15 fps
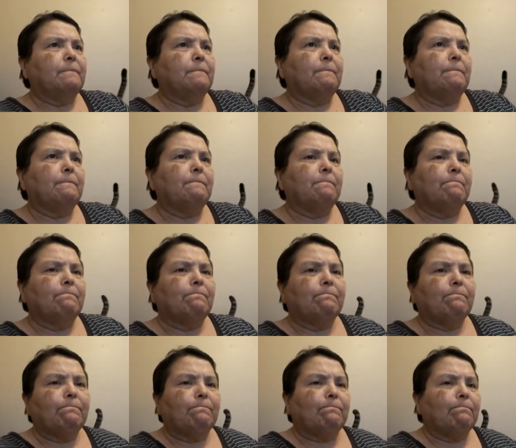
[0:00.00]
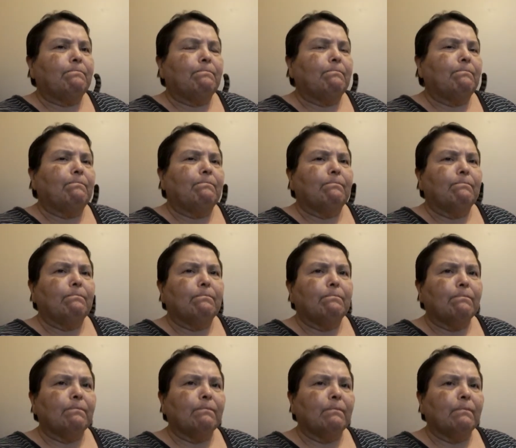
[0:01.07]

Nothing is said.